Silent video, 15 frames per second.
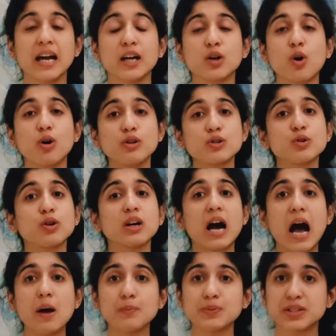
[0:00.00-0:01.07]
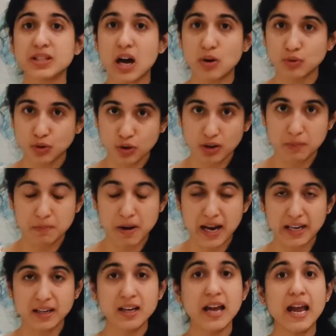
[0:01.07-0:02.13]
It also calms down your
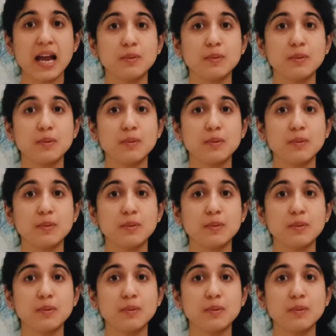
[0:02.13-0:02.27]
mind,